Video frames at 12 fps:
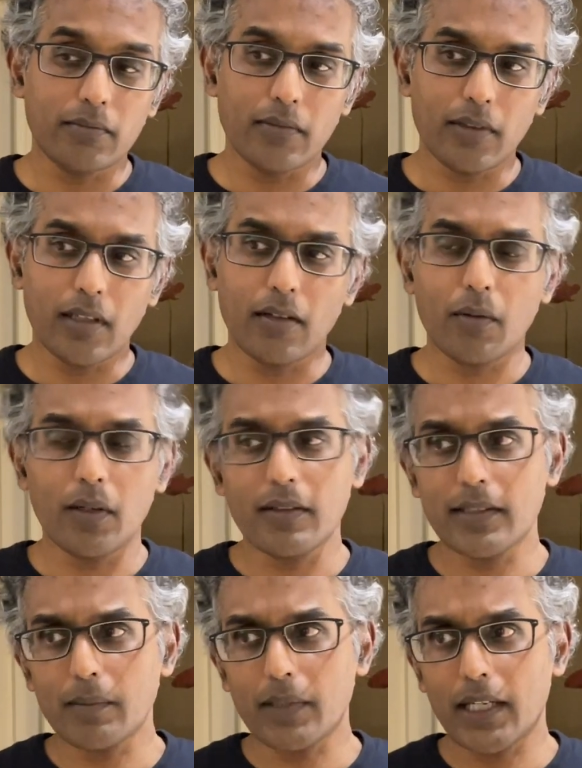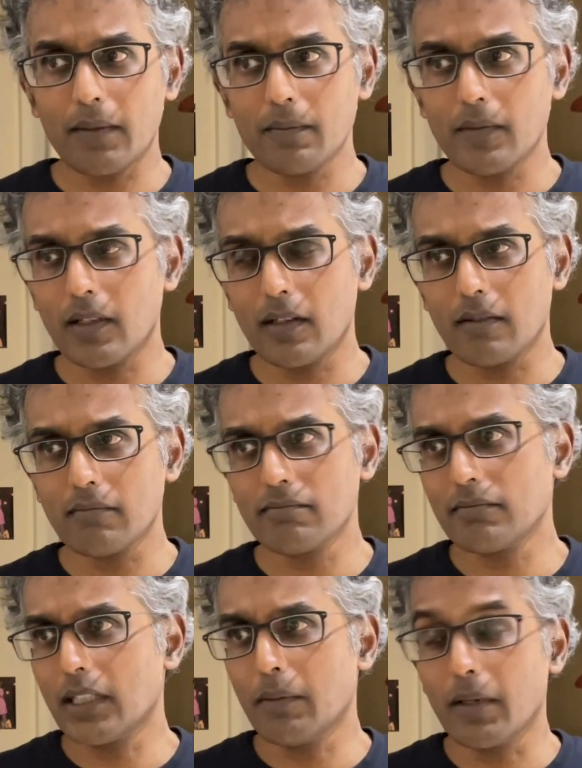uh, what sometime uh,
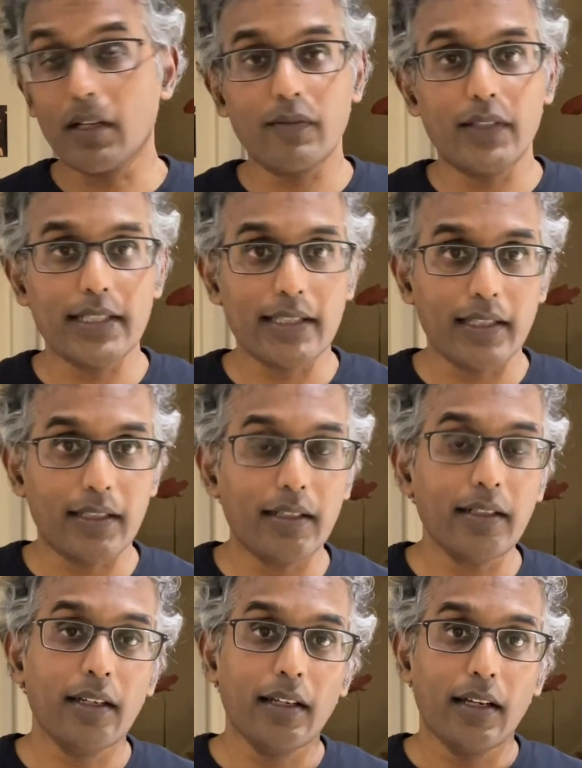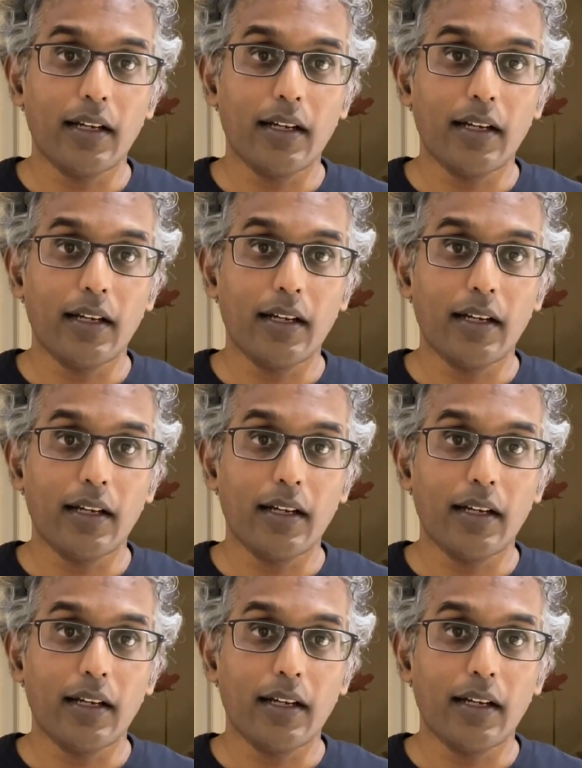in the middle of this year,